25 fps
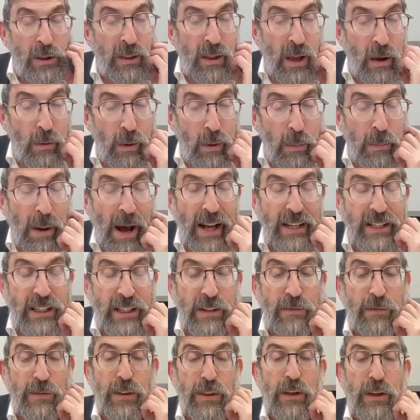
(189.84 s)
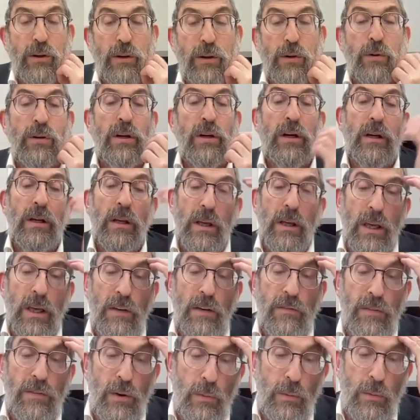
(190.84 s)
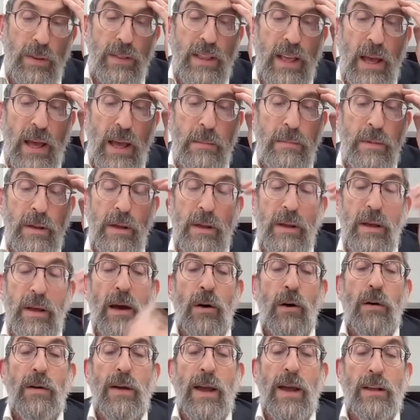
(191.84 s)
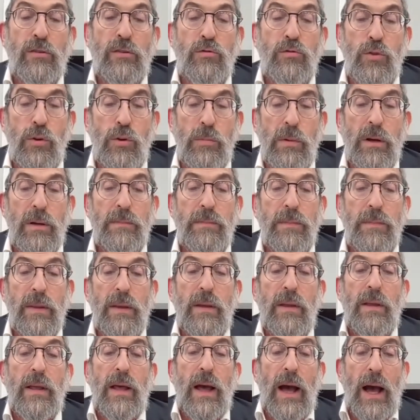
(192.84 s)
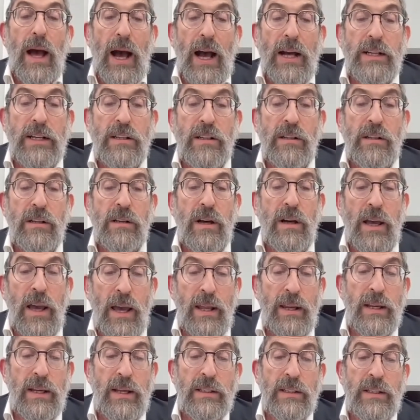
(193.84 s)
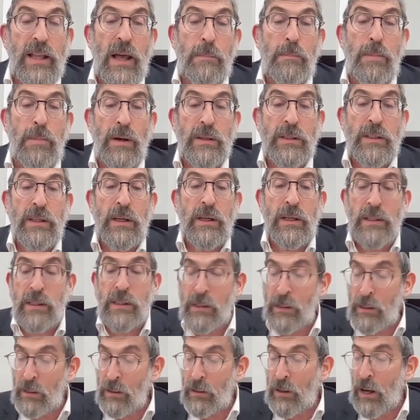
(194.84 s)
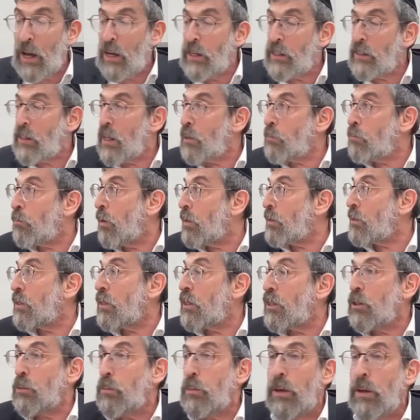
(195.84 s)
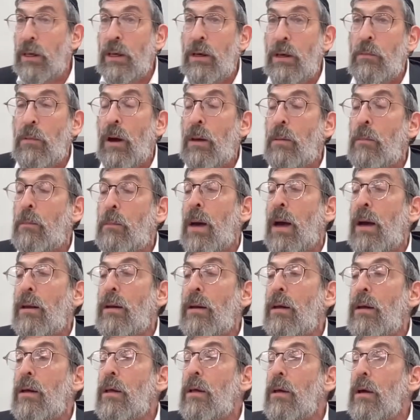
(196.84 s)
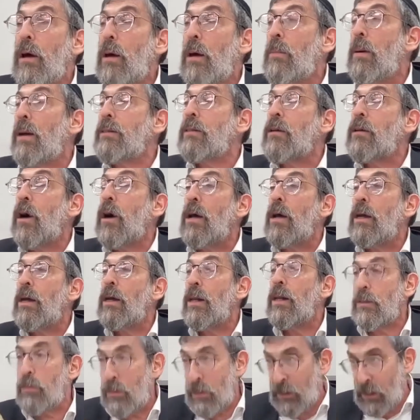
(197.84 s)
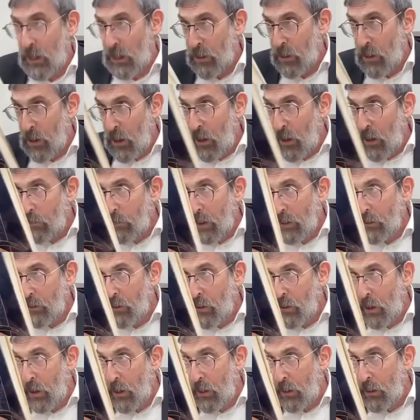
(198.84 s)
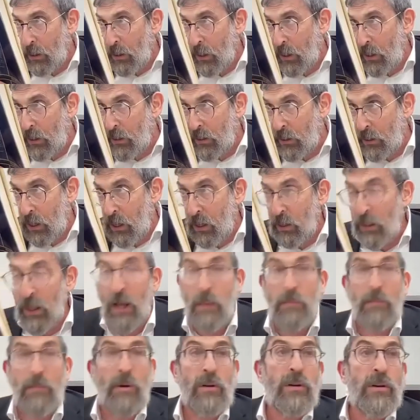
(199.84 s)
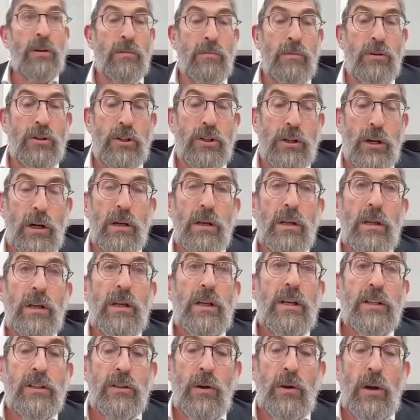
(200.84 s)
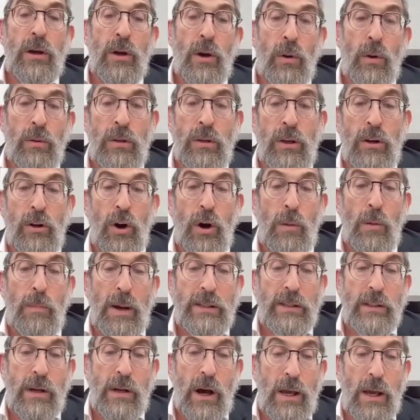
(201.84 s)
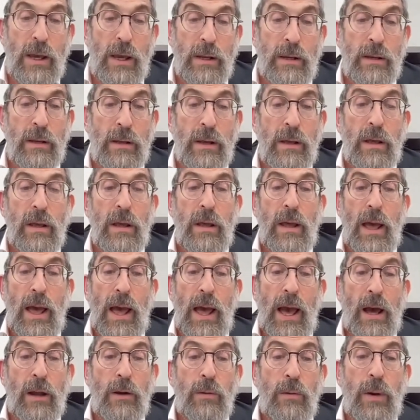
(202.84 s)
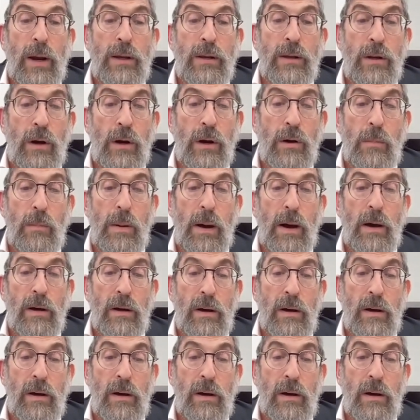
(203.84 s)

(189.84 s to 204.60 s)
they would passel for the Kahuna if you're with them, and Truma. Ashton Kohenes, that Pasuk is speaking about that, Abbas Kayin, as we said, Bas Kayin Kisiel Amanas Gerusha. So I only know Abbas Kayin. How do I know